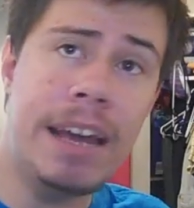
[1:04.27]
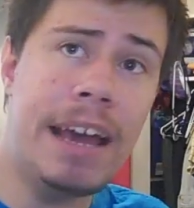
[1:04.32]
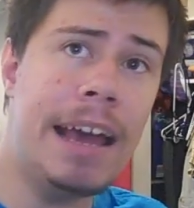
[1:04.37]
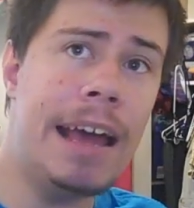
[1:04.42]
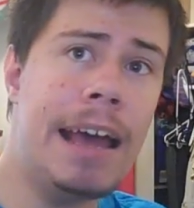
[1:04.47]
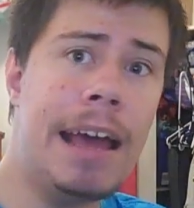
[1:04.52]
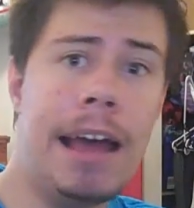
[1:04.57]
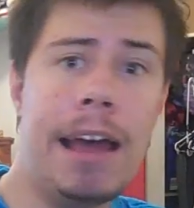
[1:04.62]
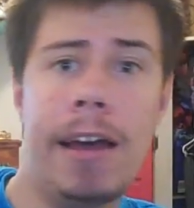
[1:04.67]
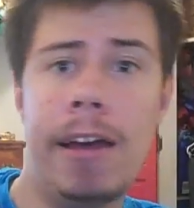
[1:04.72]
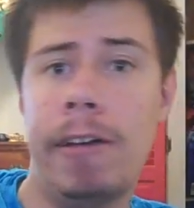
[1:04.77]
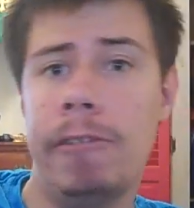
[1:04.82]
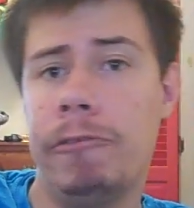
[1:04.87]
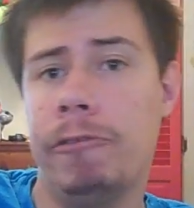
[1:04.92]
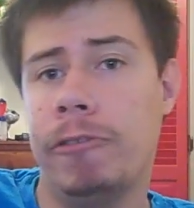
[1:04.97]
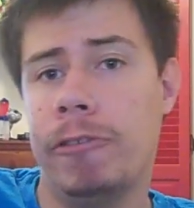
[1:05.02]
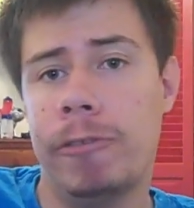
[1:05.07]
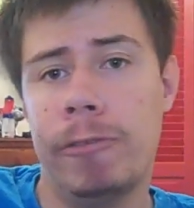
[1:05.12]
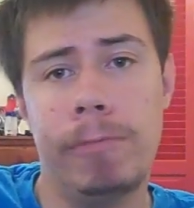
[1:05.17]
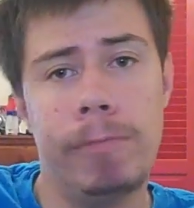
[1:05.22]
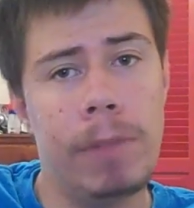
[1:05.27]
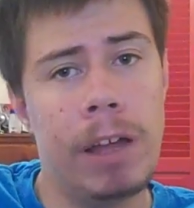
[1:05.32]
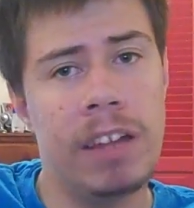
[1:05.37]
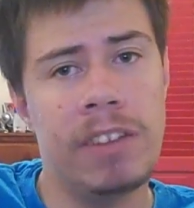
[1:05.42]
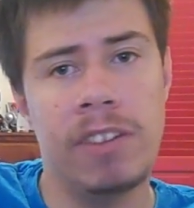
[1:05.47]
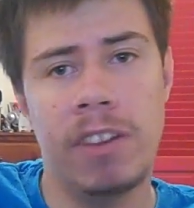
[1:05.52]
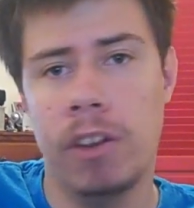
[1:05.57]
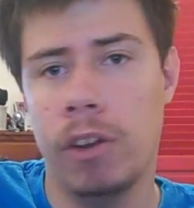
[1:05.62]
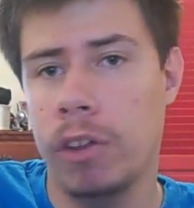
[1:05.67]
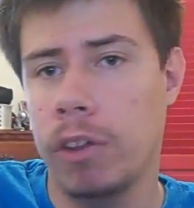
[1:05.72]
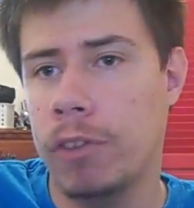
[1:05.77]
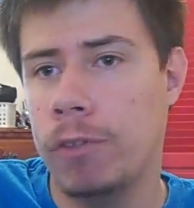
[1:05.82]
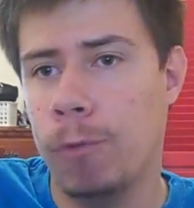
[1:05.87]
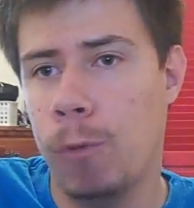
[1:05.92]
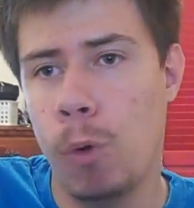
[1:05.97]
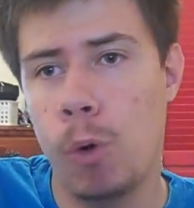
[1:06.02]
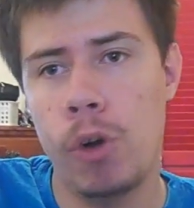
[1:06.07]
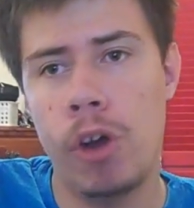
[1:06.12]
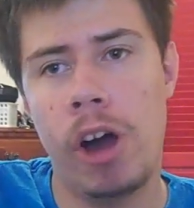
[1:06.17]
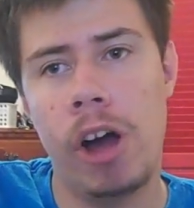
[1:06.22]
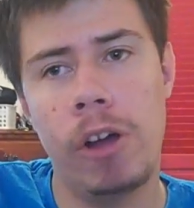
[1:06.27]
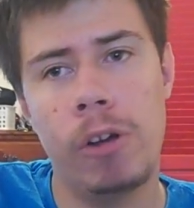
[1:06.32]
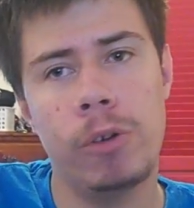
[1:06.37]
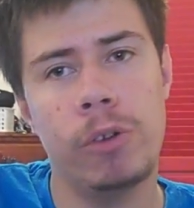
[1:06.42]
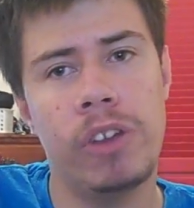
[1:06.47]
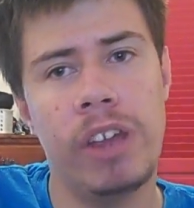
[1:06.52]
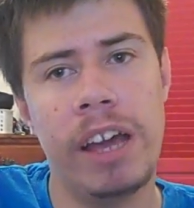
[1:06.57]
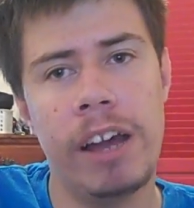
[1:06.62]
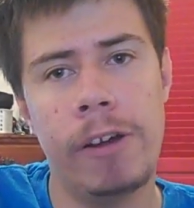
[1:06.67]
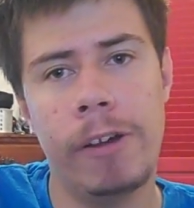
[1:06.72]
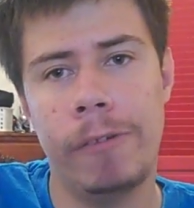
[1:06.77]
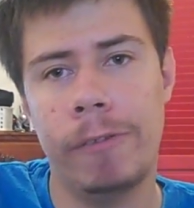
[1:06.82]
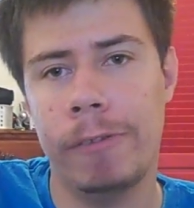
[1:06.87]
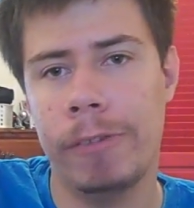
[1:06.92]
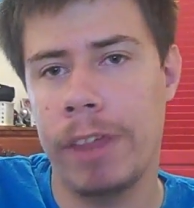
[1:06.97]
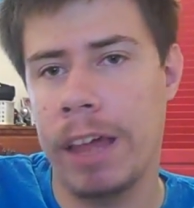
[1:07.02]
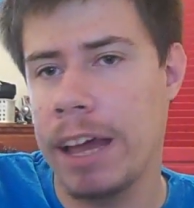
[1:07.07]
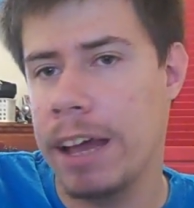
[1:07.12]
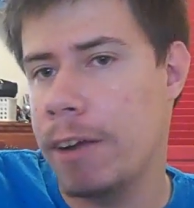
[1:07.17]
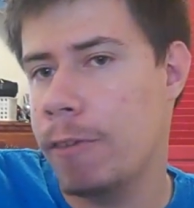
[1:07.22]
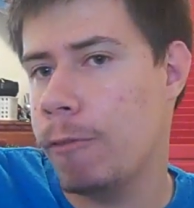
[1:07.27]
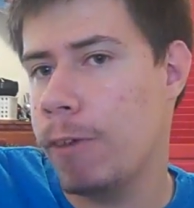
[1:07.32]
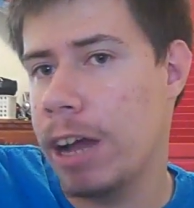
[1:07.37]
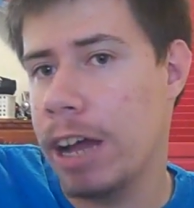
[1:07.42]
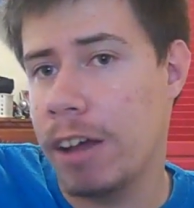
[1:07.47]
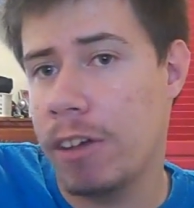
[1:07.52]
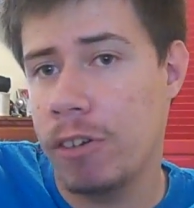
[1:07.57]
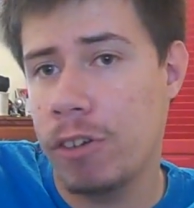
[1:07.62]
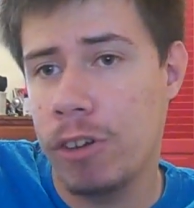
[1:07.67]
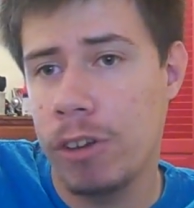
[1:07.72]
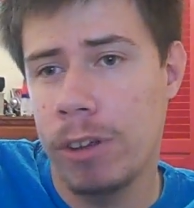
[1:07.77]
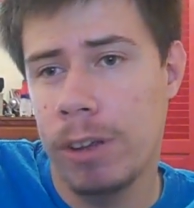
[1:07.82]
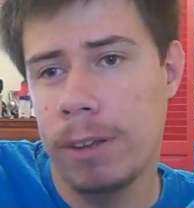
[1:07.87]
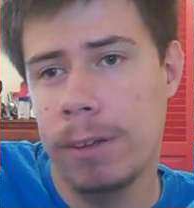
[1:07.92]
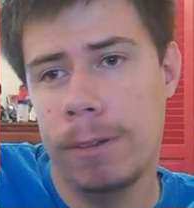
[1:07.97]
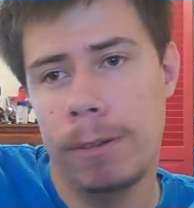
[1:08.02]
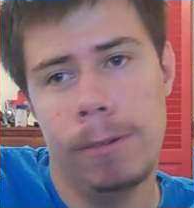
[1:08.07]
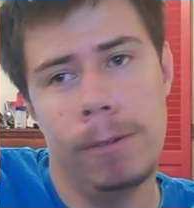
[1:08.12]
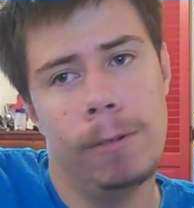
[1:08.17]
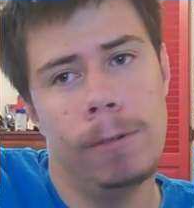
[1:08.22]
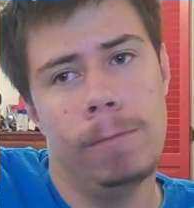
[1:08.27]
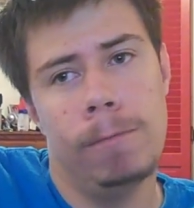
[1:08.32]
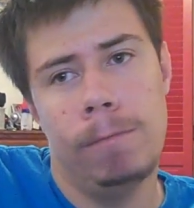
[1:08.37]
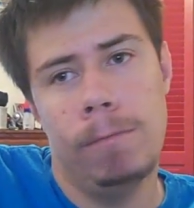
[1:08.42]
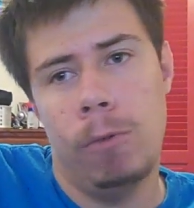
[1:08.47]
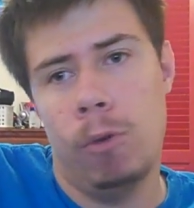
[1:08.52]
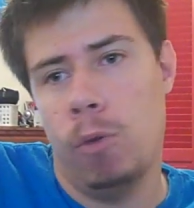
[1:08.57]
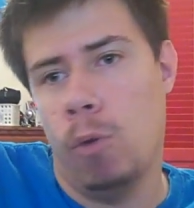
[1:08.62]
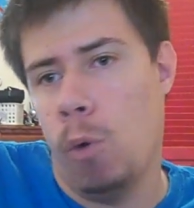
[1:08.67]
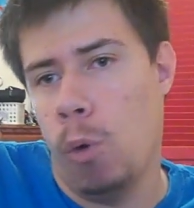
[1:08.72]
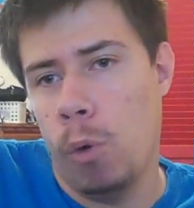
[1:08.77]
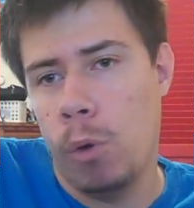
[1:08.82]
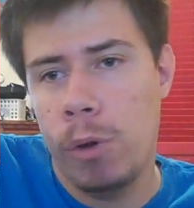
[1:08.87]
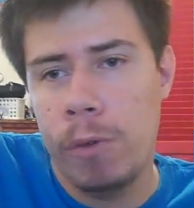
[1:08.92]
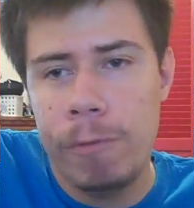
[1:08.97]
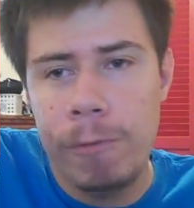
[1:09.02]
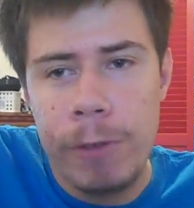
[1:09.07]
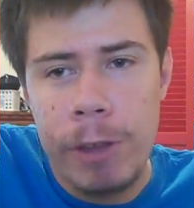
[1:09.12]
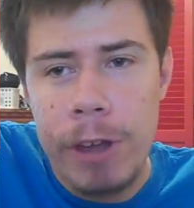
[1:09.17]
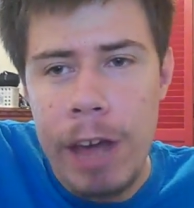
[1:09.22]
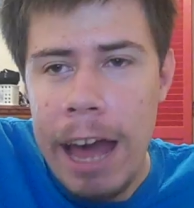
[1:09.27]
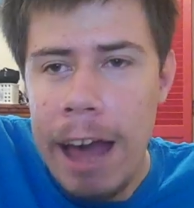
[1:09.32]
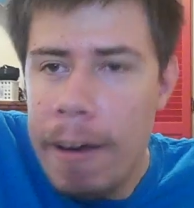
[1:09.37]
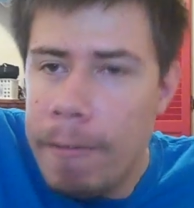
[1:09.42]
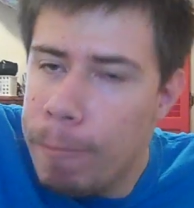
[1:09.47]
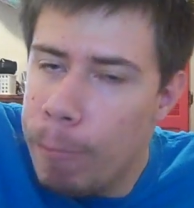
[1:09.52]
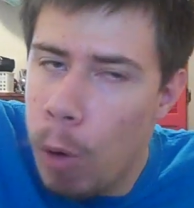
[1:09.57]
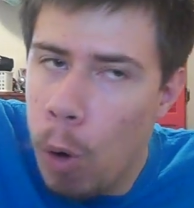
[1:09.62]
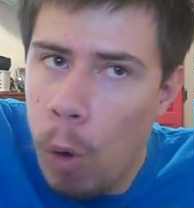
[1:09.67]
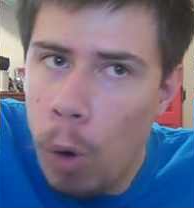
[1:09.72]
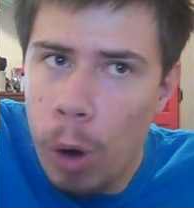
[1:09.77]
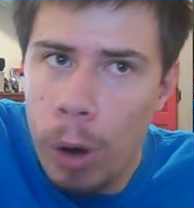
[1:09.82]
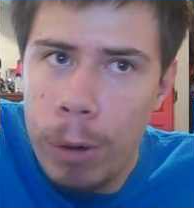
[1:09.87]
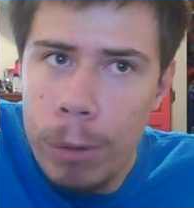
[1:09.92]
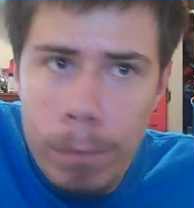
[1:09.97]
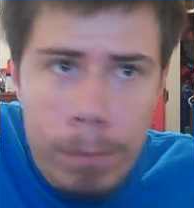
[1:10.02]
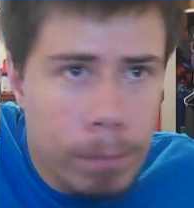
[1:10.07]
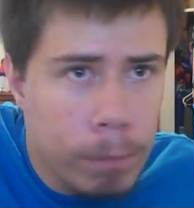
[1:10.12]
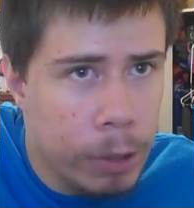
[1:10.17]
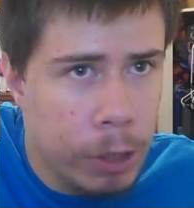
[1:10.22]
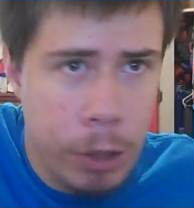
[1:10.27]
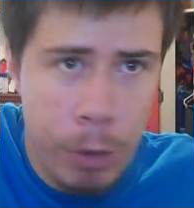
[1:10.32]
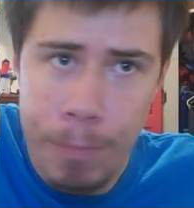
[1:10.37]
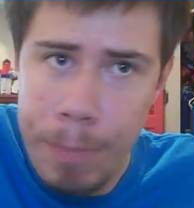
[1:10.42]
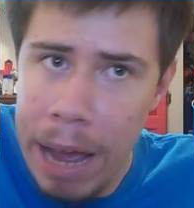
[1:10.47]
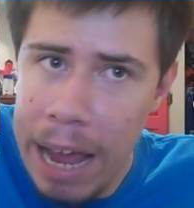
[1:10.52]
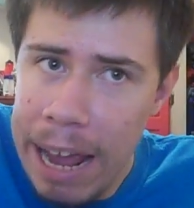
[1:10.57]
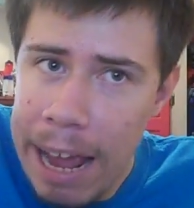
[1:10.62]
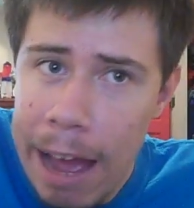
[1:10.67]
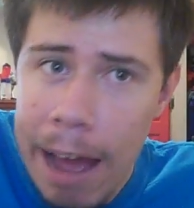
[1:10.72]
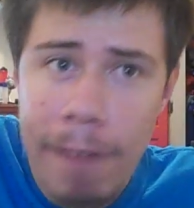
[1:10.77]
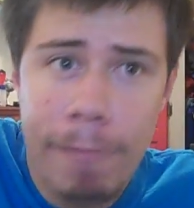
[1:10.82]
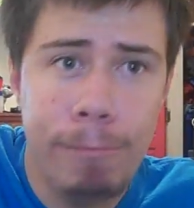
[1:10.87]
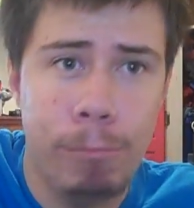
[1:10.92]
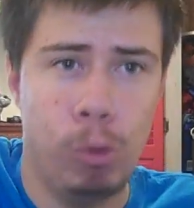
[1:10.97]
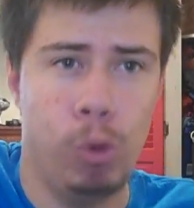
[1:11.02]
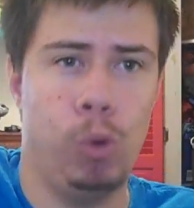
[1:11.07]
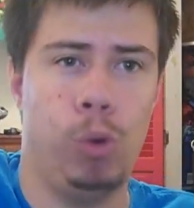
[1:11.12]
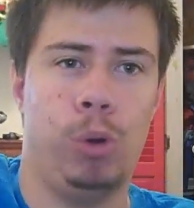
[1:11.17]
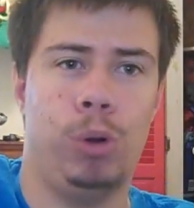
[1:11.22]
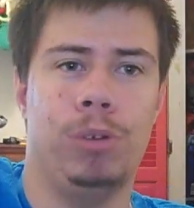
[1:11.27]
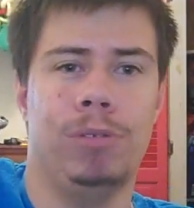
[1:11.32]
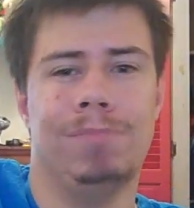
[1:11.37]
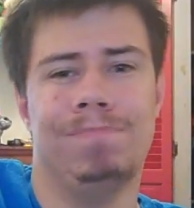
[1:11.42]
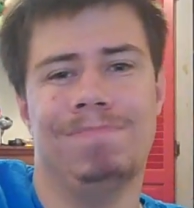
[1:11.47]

to have as little as $4 laying around, or if you have more, you may have more,